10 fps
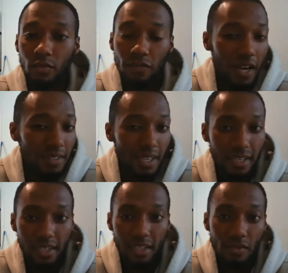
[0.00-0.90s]
Without
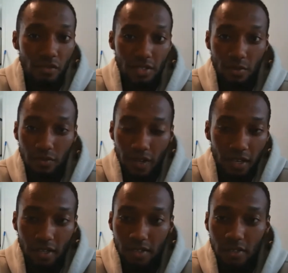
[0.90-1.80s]
taking any risk,
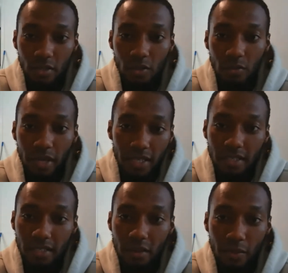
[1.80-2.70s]
without, you know,
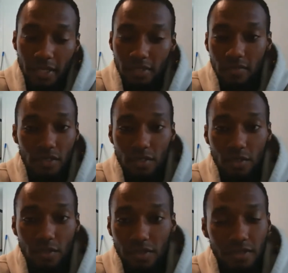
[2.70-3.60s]
making the best of
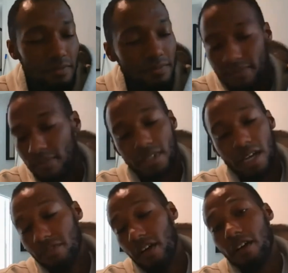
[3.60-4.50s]
yourself. And
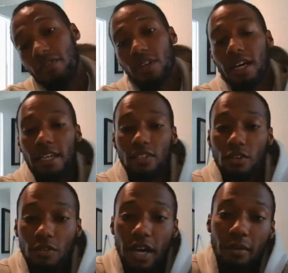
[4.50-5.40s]
I feel like that's
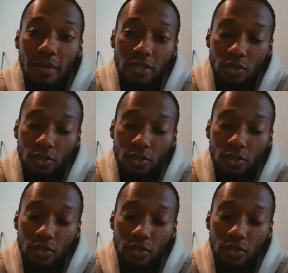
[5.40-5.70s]
a crime, man.